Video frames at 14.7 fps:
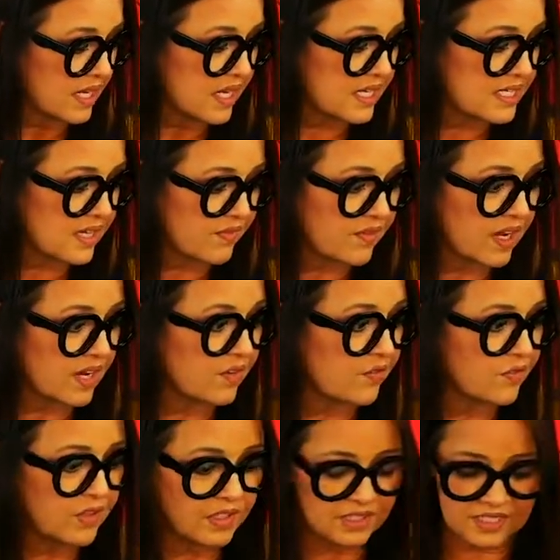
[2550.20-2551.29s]
is I've got it
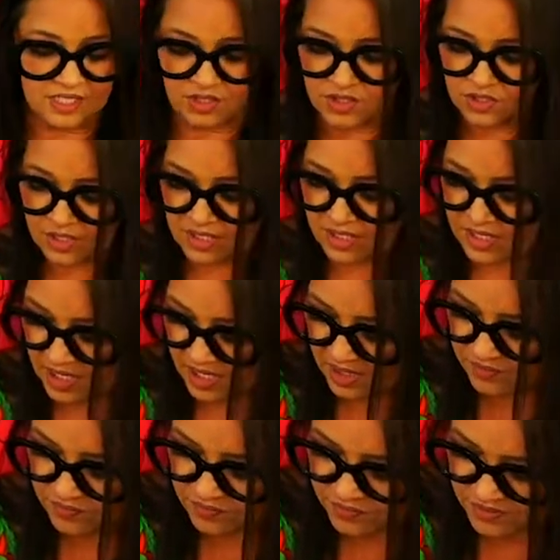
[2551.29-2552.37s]
filled in good
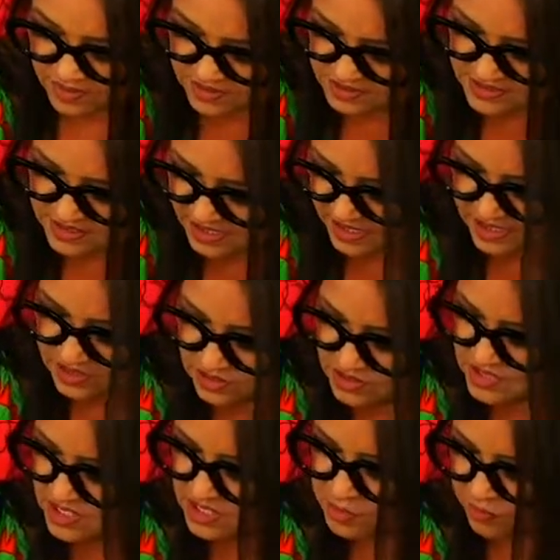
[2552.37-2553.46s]
enough. See, I used
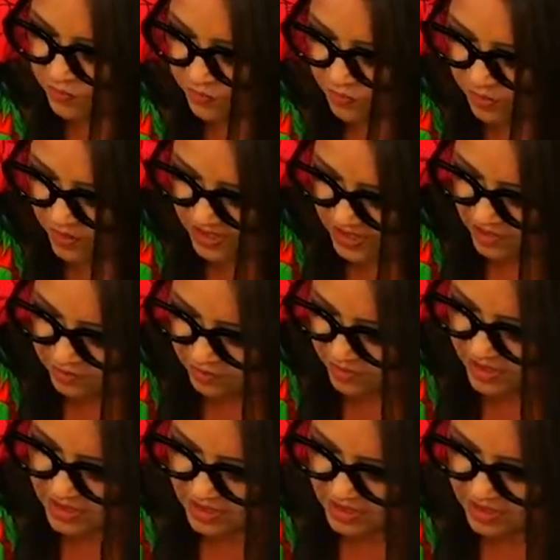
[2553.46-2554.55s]
this before and it got
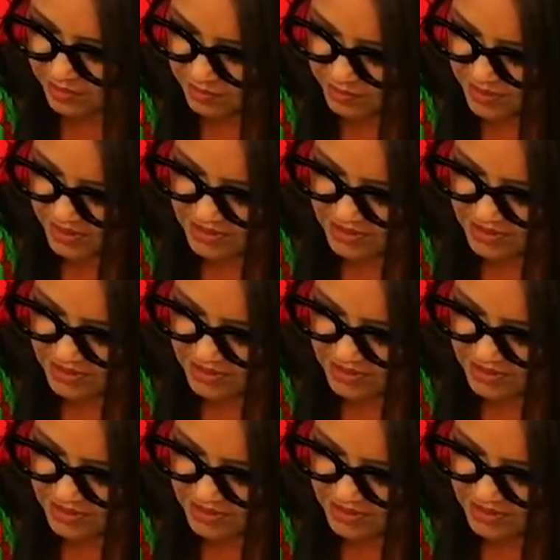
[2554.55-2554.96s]
red on it but